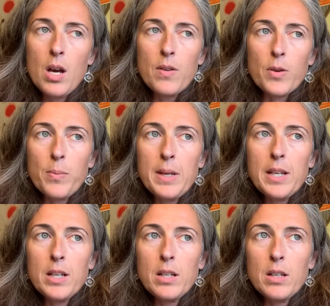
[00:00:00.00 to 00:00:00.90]
for
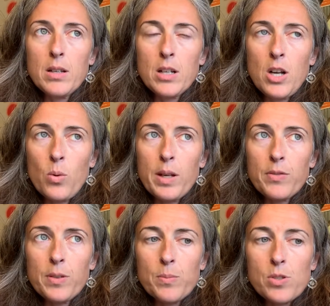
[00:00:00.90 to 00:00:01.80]
me, going
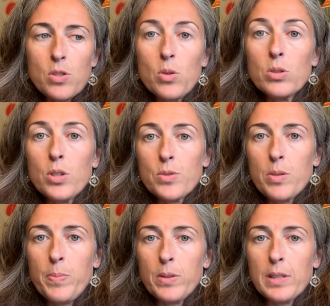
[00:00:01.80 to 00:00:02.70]
from solo
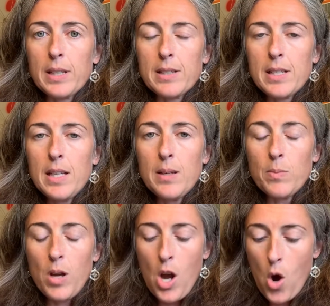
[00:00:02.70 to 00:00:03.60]
to building a
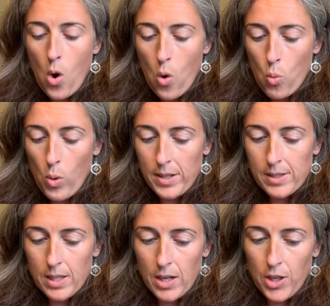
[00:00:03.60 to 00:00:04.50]
team
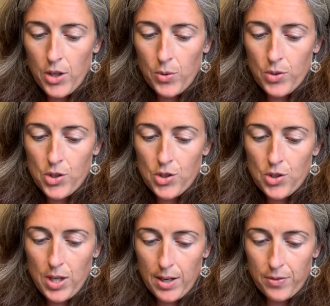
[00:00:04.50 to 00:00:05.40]
was a huge
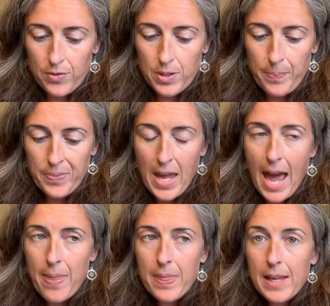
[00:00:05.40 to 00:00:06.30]
shift.
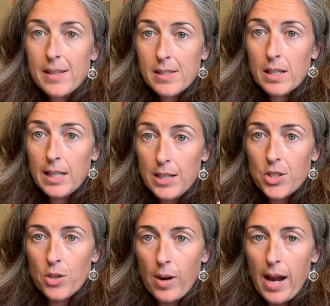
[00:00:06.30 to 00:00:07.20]
And these
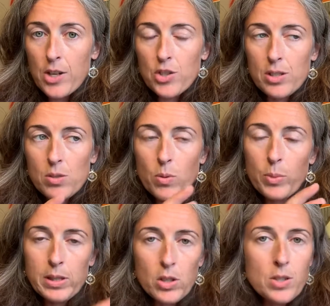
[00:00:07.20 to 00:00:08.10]
interactions, when
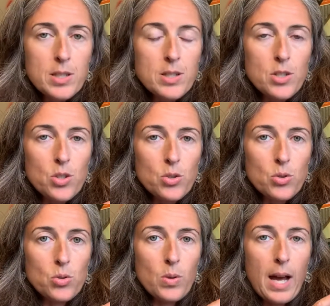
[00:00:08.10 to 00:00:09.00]
we learn
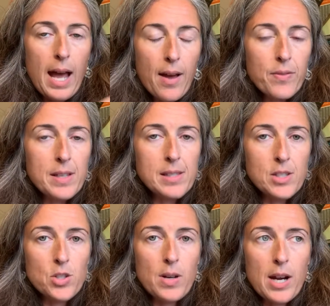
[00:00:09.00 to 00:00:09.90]
to have these
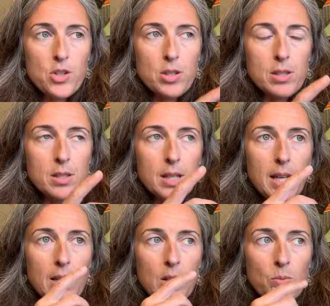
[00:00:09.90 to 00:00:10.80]
interactions
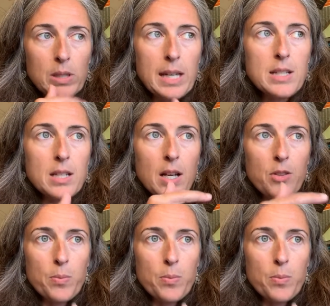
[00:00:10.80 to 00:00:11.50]
and relate to other